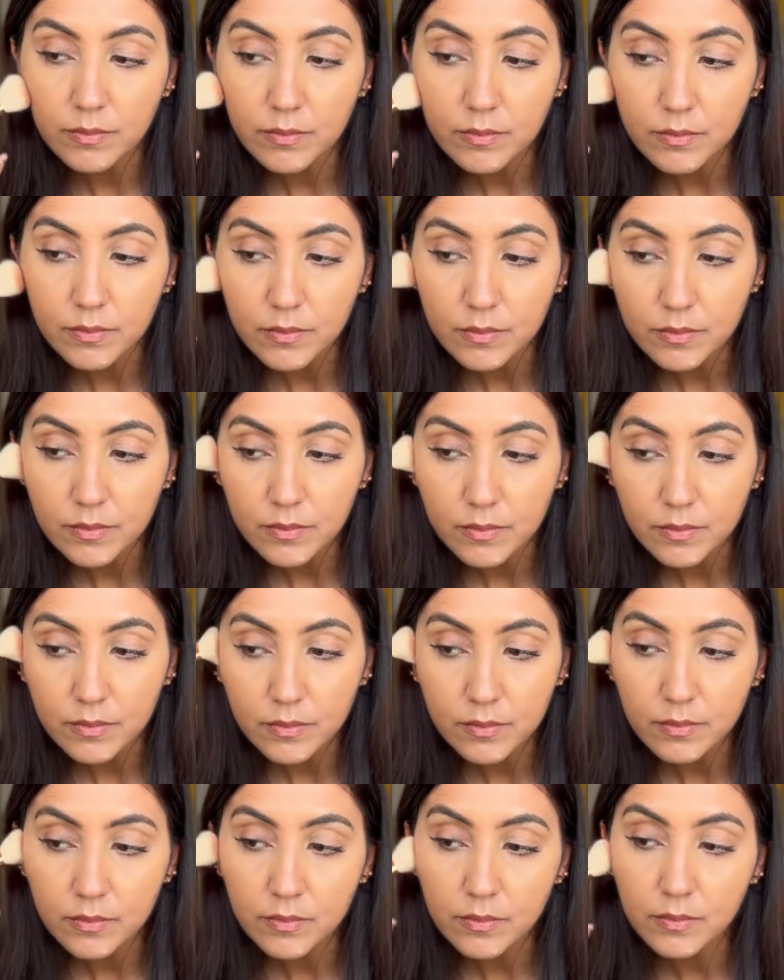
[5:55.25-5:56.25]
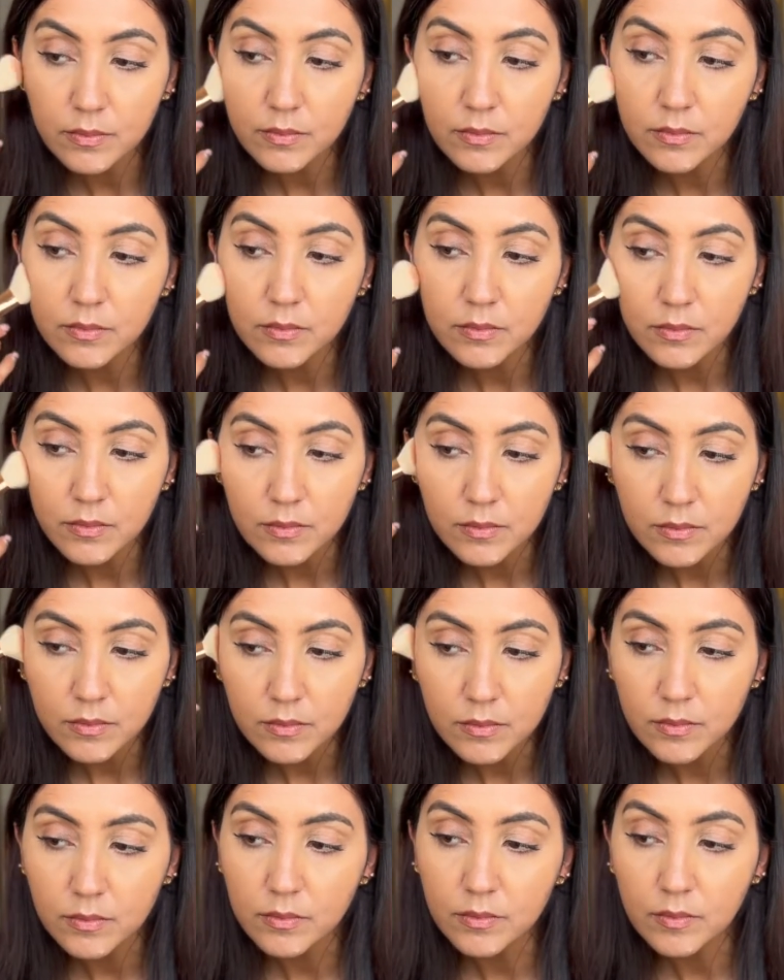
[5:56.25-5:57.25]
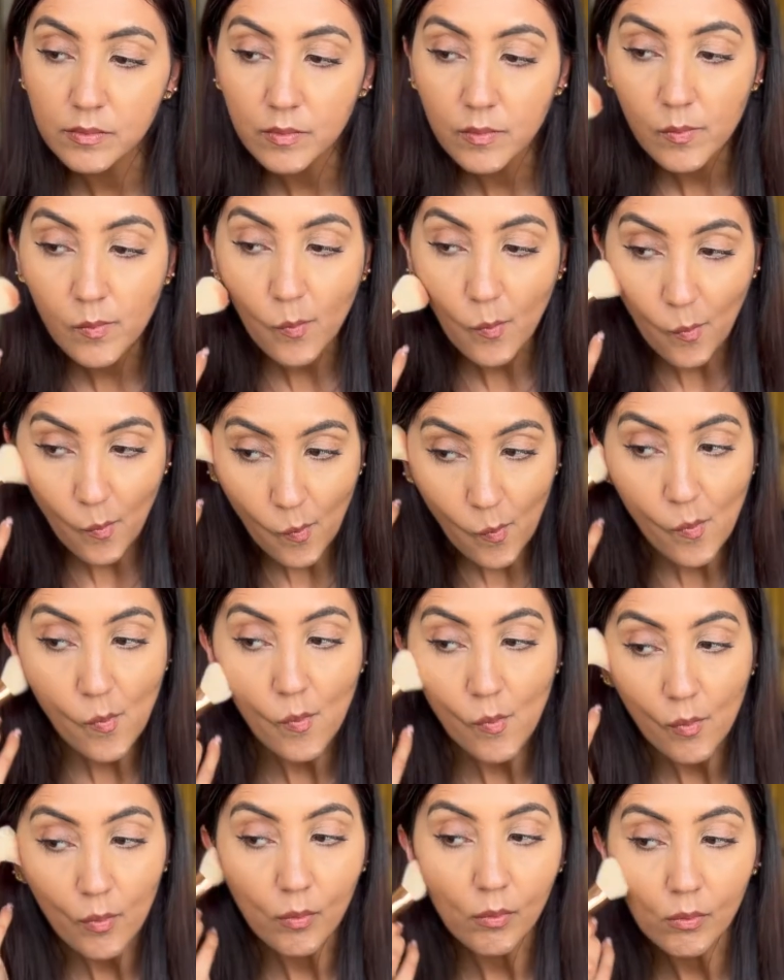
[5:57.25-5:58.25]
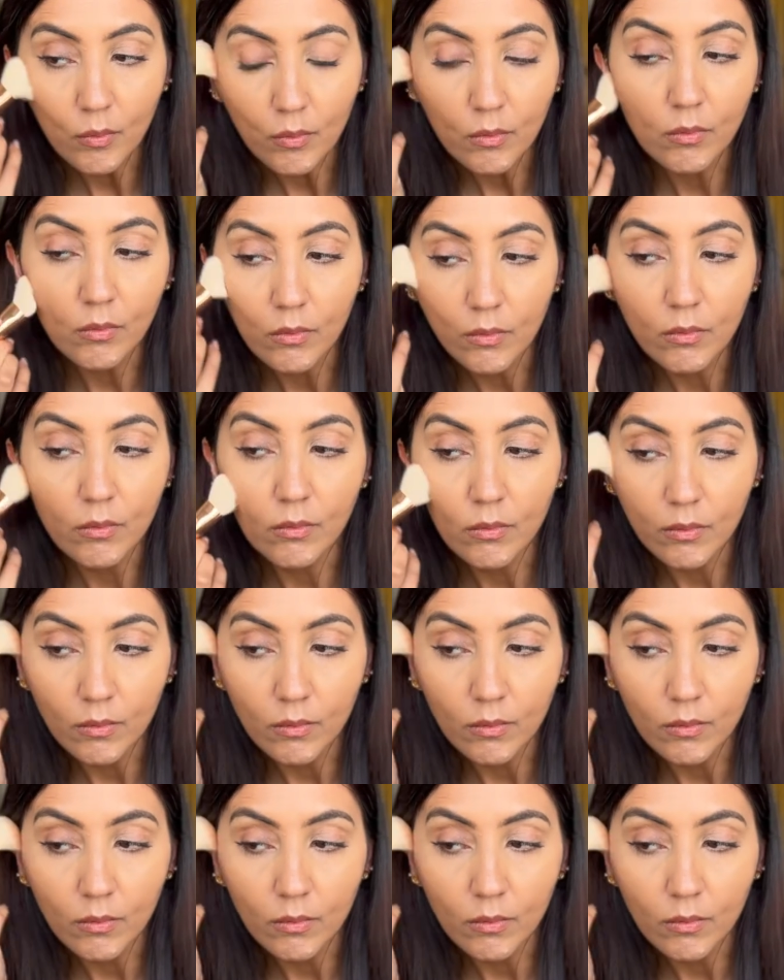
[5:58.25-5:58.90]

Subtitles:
(silence)